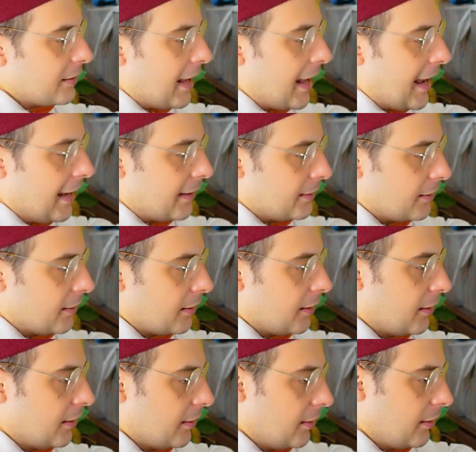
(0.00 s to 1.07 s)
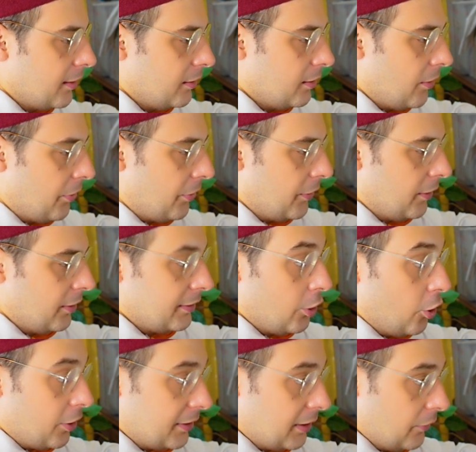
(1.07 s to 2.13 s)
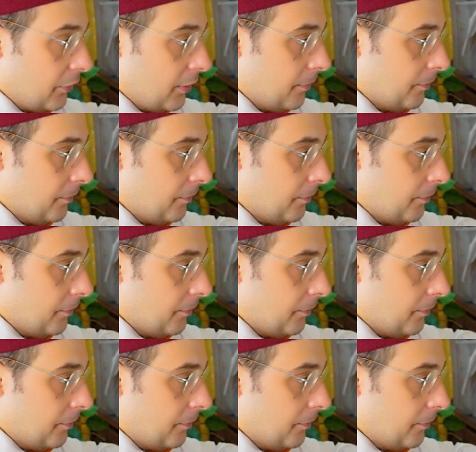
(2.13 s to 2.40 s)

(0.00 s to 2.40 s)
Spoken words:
had the octave.